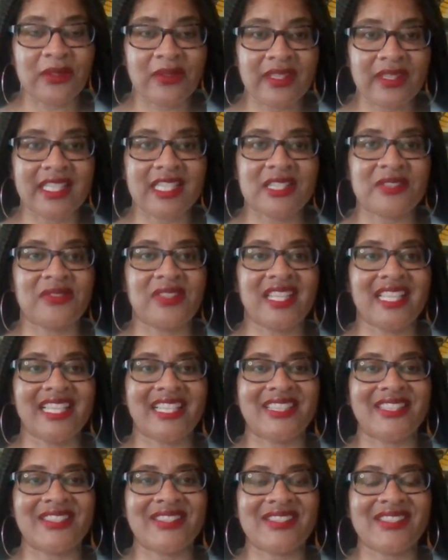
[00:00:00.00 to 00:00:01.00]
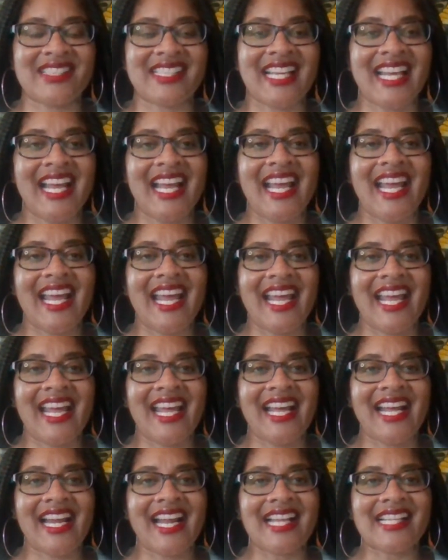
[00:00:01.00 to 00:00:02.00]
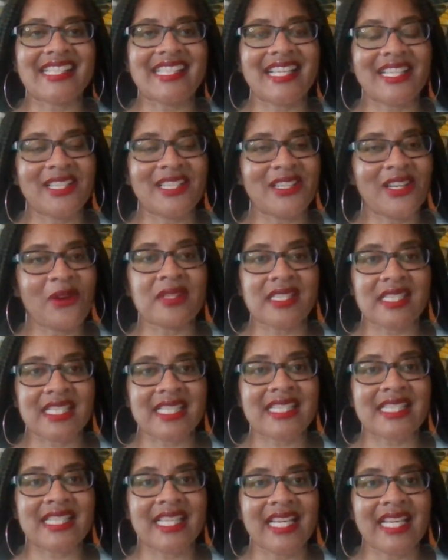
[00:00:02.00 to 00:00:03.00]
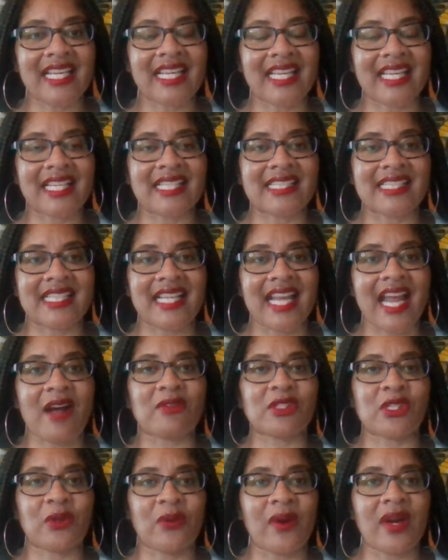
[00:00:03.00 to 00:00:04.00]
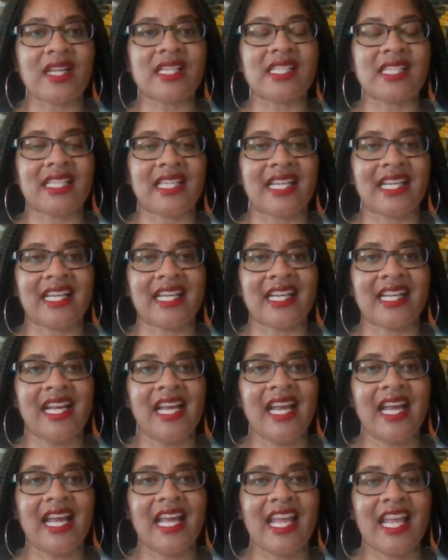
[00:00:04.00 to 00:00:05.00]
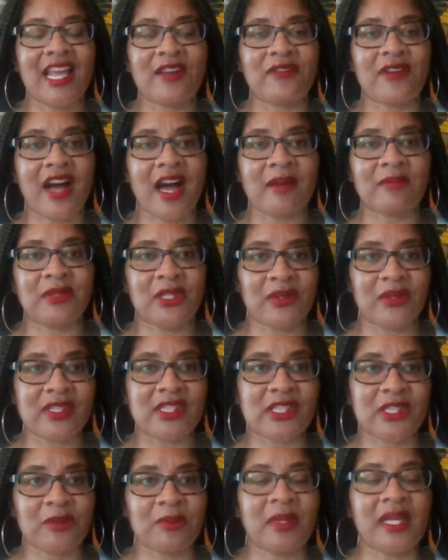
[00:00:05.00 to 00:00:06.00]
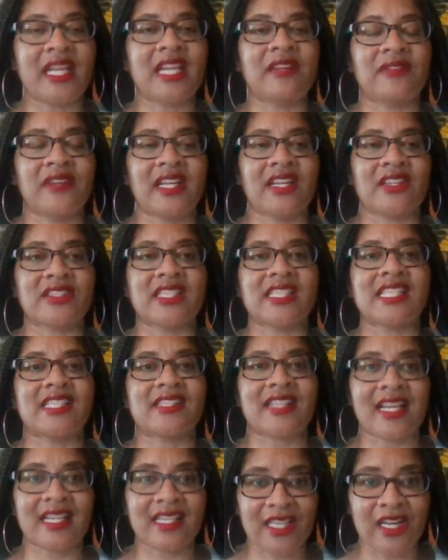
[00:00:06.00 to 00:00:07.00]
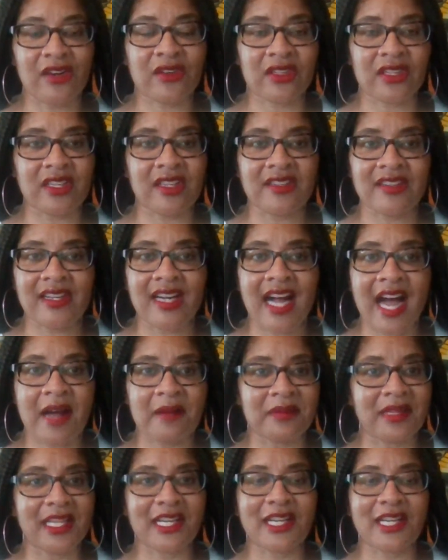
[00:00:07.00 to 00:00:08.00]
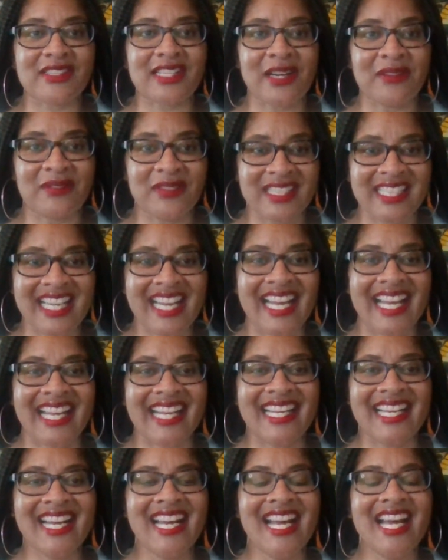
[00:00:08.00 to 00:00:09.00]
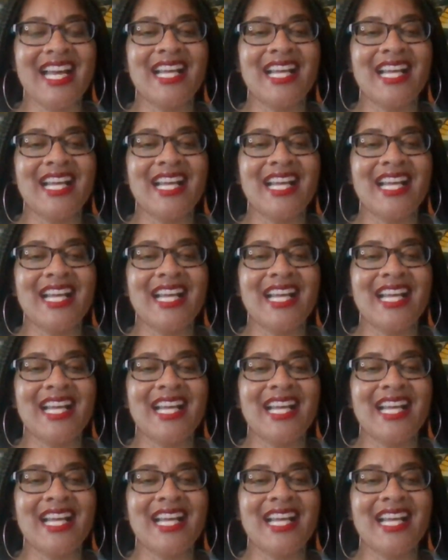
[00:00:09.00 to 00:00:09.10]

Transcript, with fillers: And I said, you know what? I was just thinking today, I was questioning if I'm doing too many videos. And she's like, no, girl, I'm looking forward to your videos every day.